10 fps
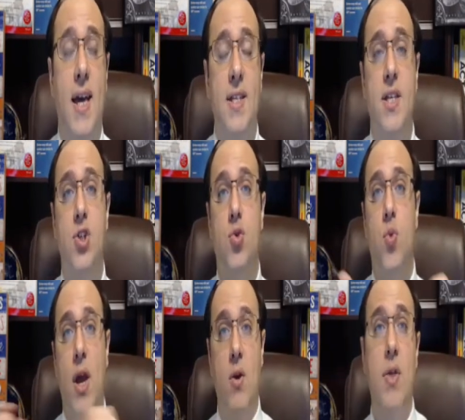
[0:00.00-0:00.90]
x is
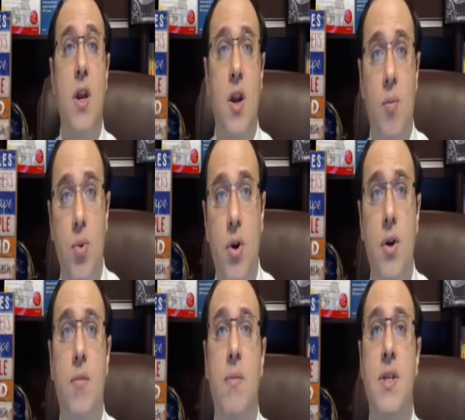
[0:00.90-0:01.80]
greater than a
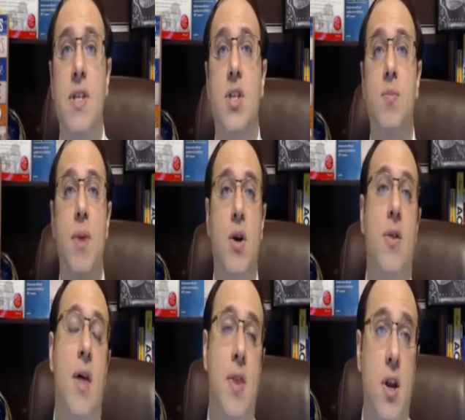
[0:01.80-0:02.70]
number means it's
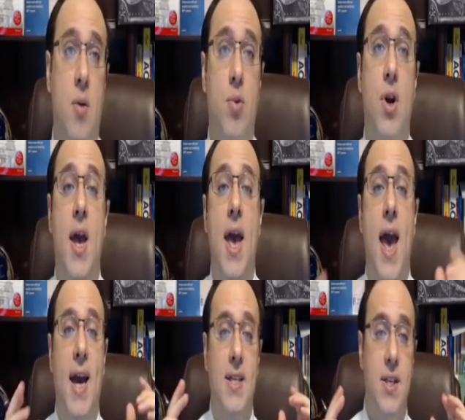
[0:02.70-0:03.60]
bigger than that number
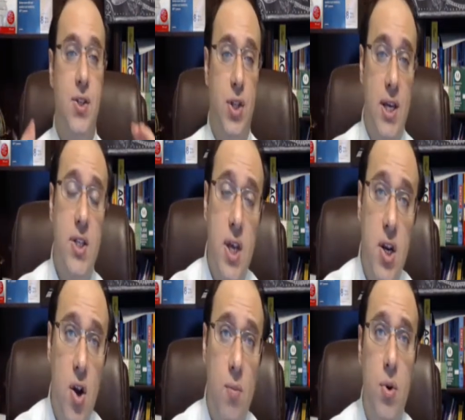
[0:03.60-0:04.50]
x is less
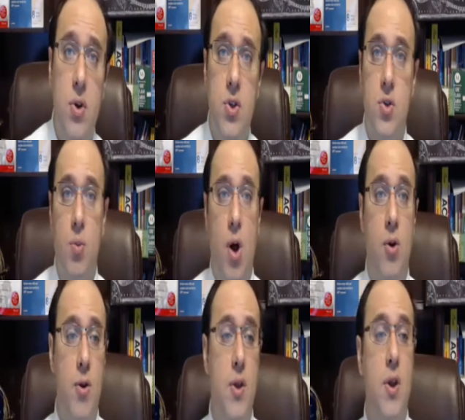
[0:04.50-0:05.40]
than a number,
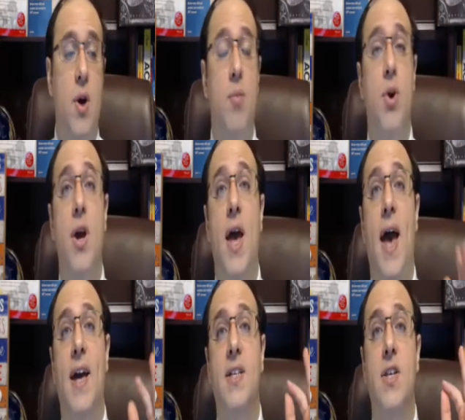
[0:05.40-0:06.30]
smaller than the number.
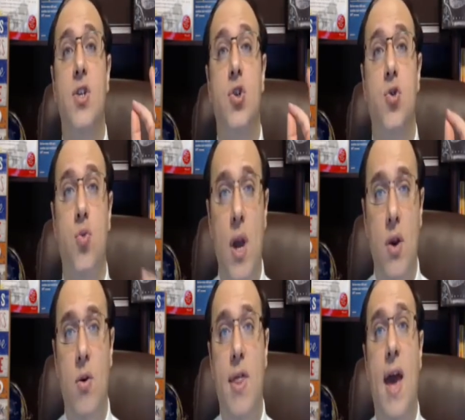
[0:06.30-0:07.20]
x is
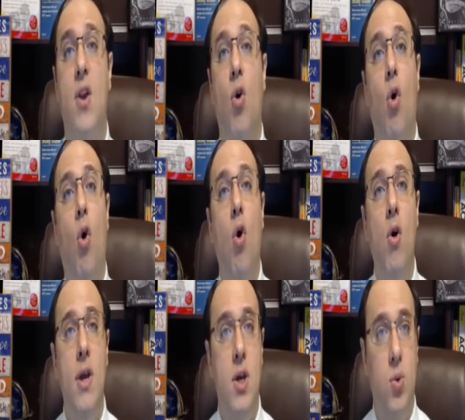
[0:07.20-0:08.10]
greater than
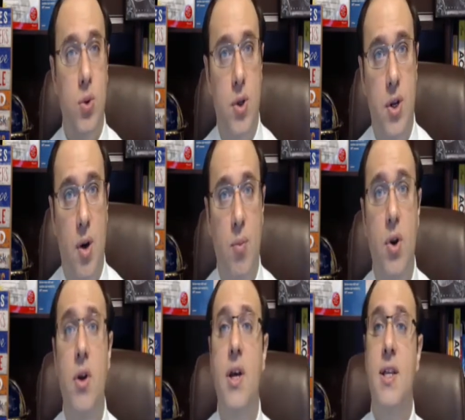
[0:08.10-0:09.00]
or equal to the
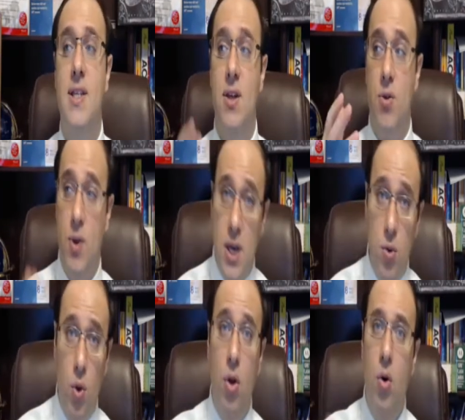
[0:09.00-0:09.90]
number, it's either
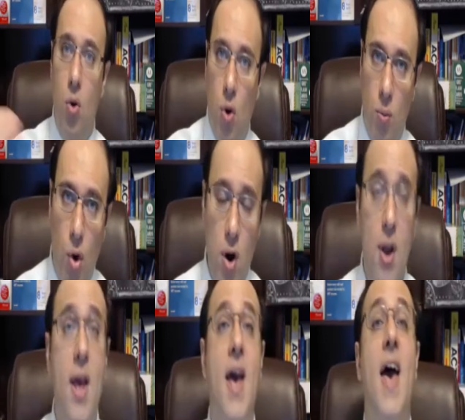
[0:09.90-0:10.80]
equal or
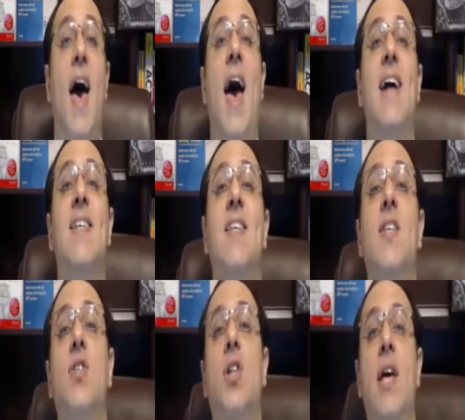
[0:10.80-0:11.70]
more. x
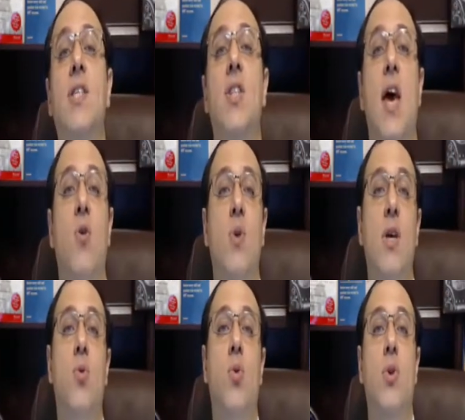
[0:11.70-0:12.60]
is less than or
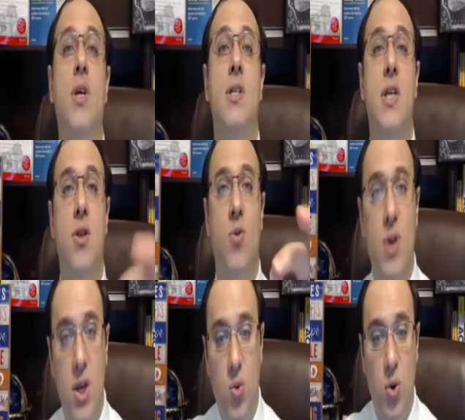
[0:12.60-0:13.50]
equal, it's either
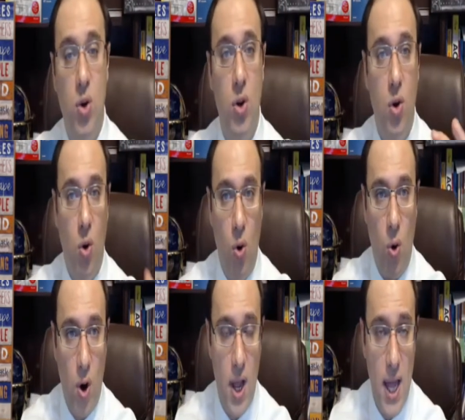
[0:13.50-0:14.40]
equal
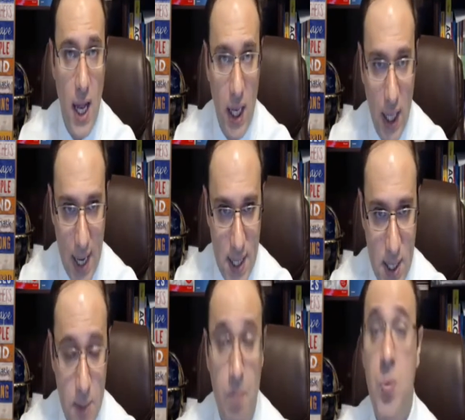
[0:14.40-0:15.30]
or
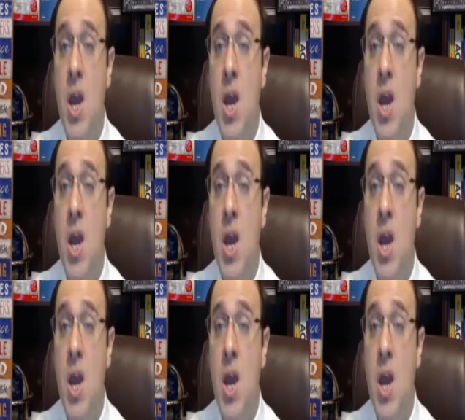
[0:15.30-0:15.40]
less.